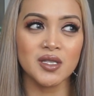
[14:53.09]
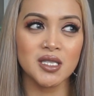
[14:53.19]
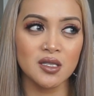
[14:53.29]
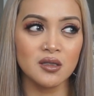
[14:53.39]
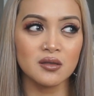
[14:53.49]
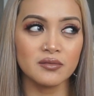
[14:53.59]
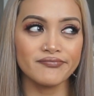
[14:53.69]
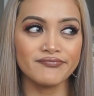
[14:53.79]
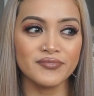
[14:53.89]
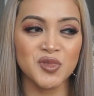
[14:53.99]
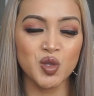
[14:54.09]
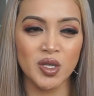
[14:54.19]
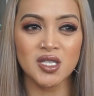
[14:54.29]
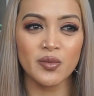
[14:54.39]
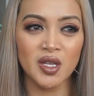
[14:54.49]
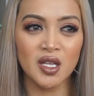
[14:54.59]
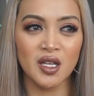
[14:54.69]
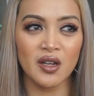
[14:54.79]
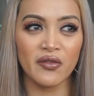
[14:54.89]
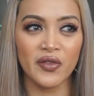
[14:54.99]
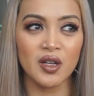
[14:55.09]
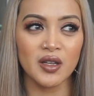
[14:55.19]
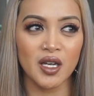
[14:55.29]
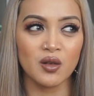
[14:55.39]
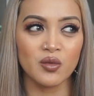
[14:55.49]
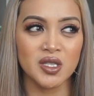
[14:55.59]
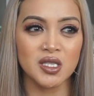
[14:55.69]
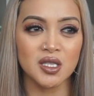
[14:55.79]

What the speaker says: still doing something that I felt like was